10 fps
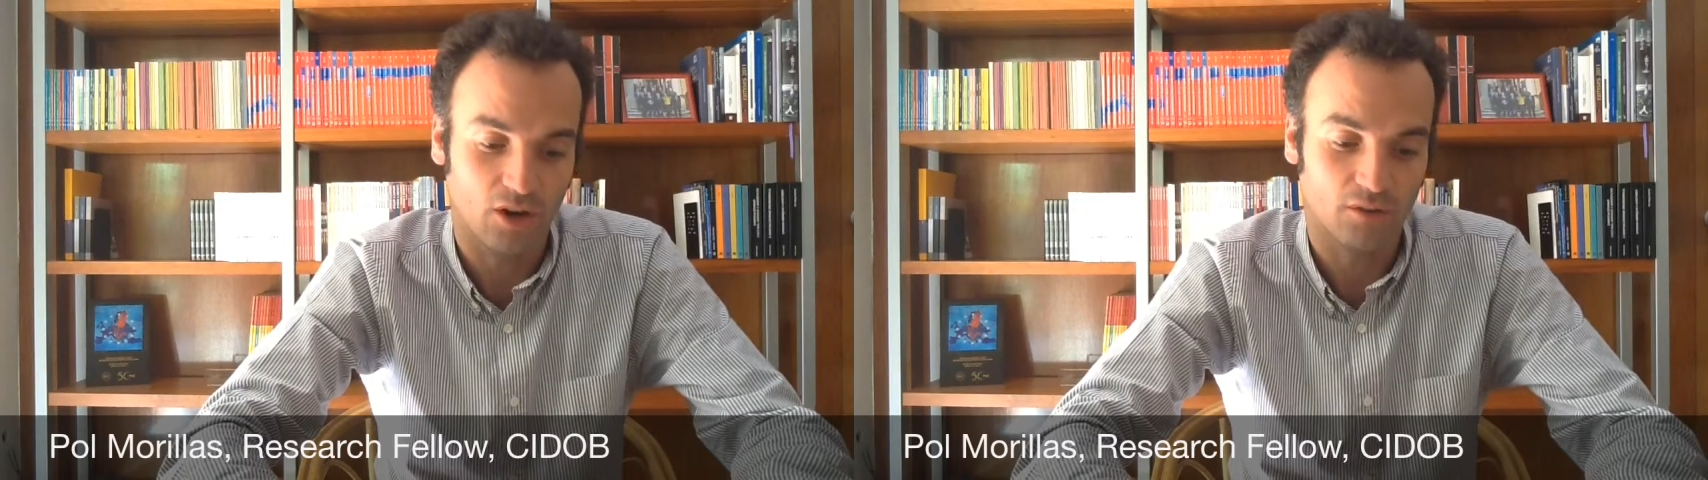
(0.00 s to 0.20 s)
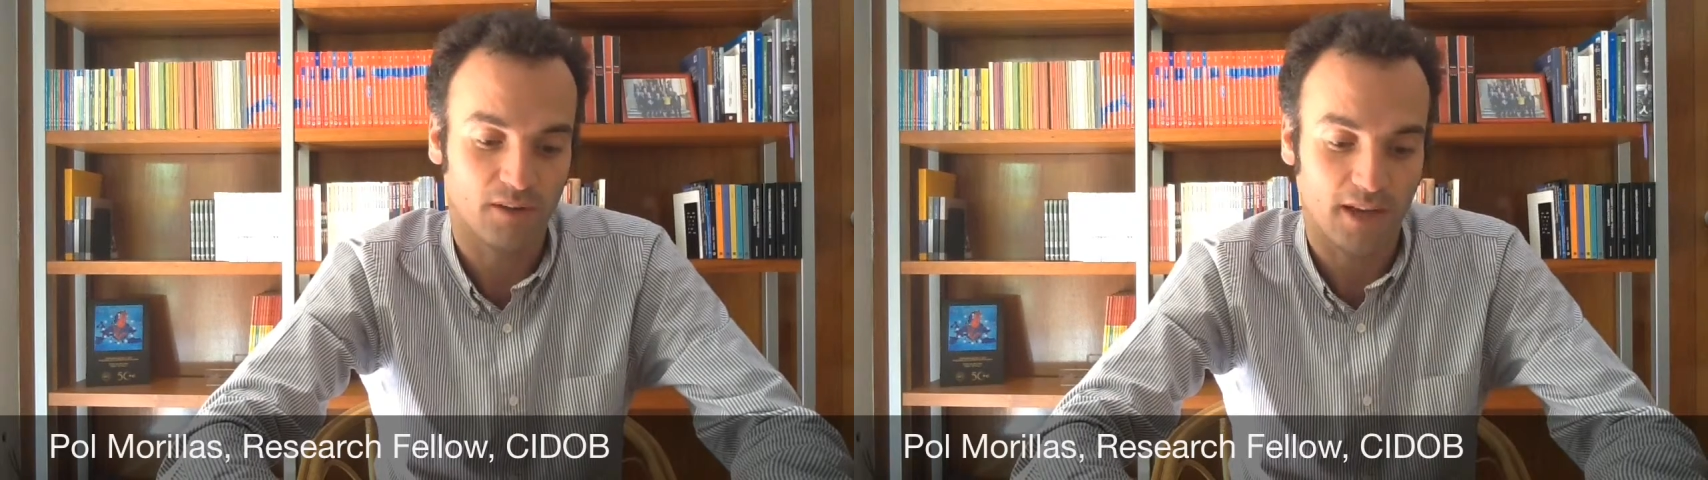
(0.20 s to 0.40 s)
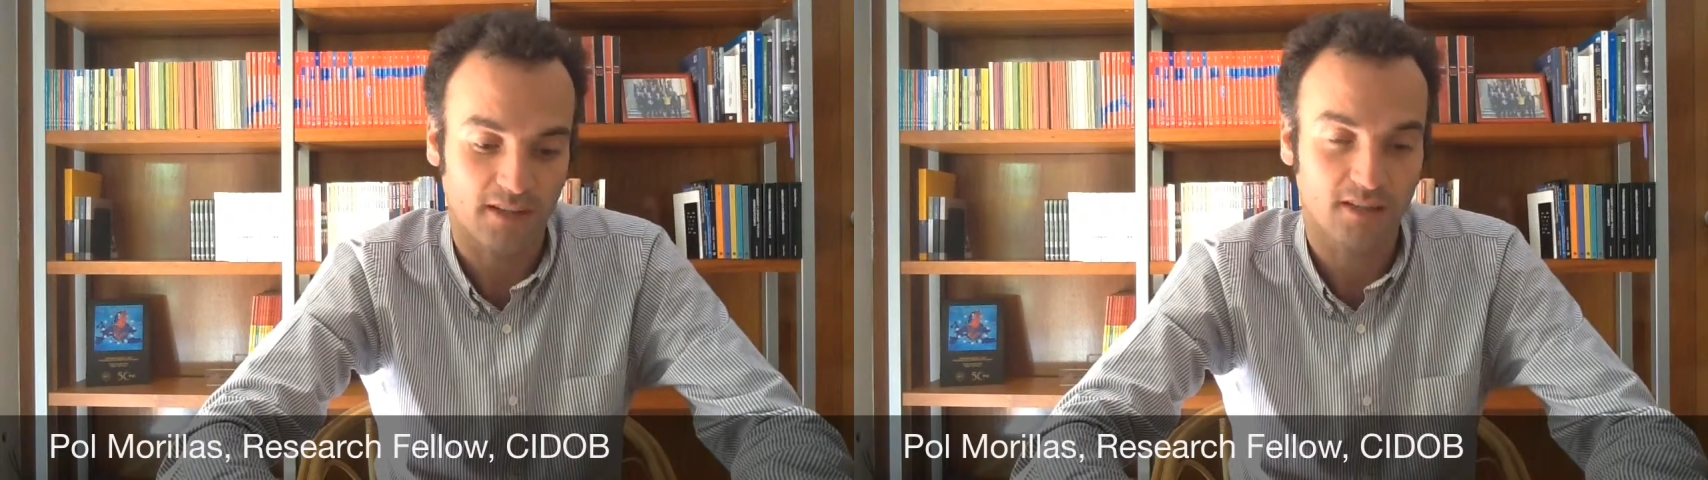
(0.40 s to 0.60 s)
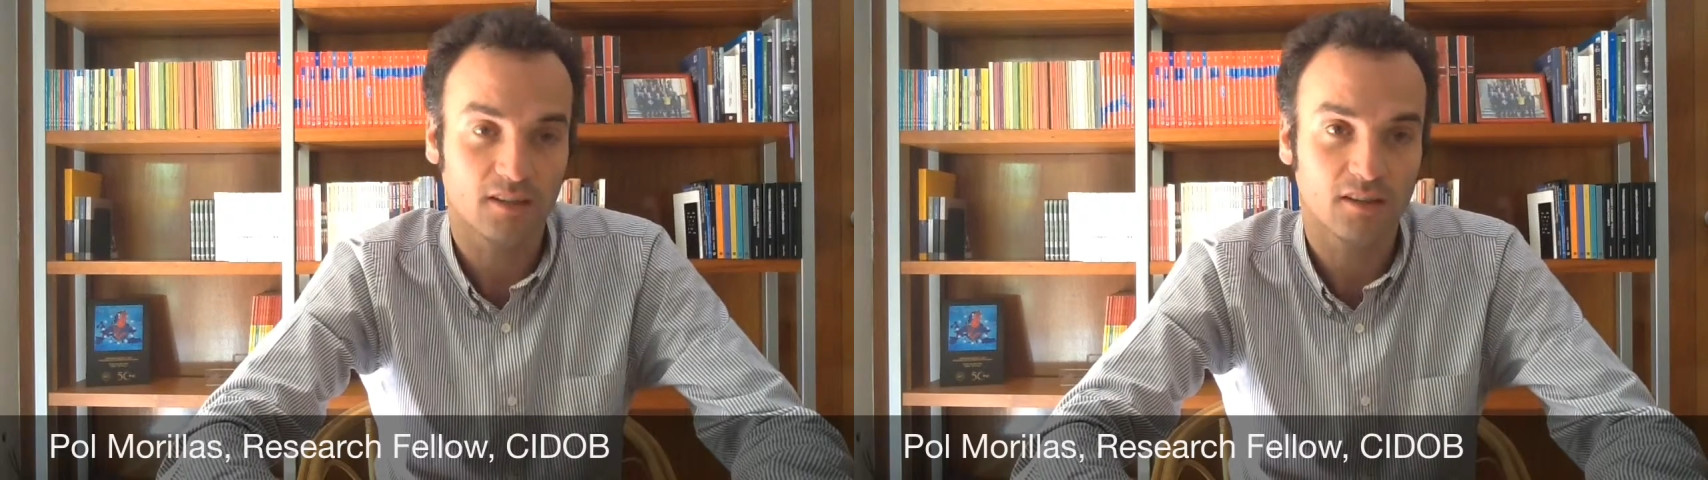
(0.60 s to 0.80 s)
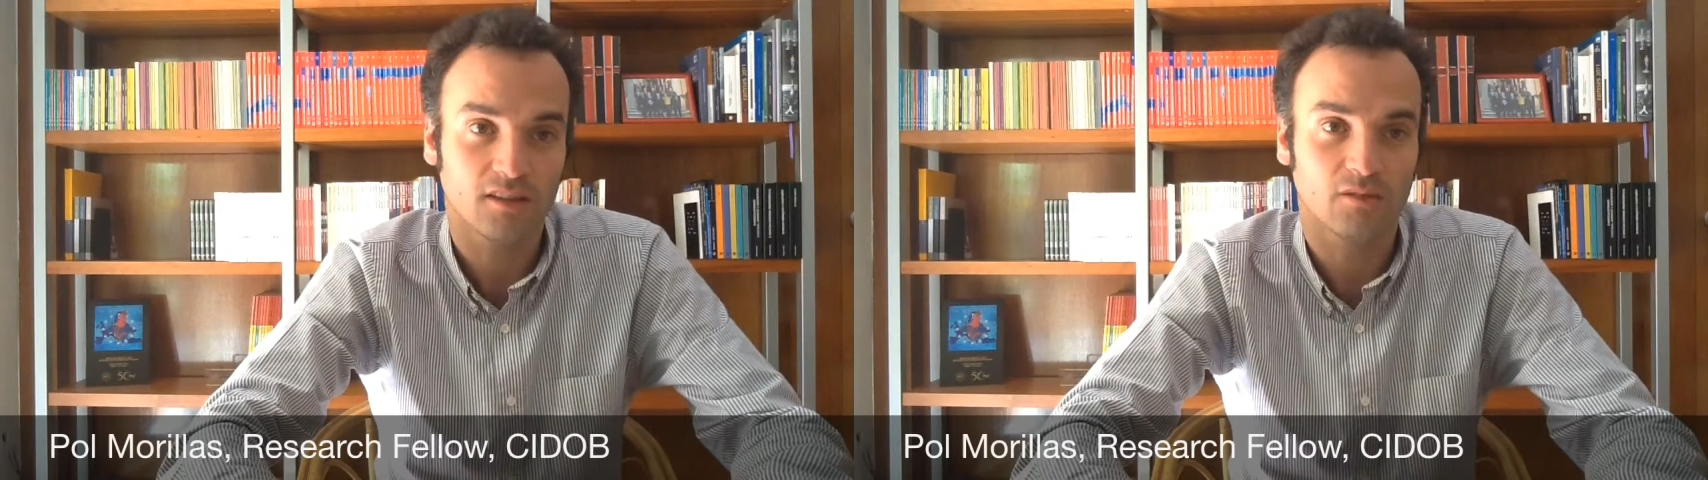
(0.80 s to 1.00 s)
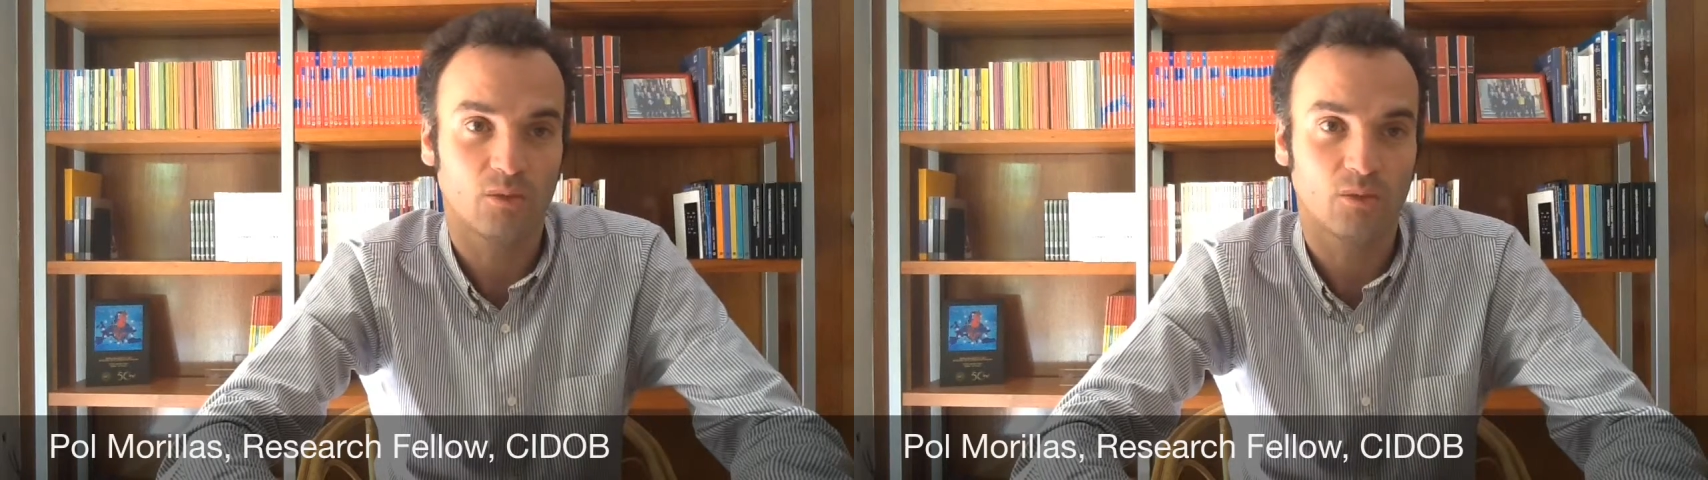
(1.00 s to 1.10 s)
of exit,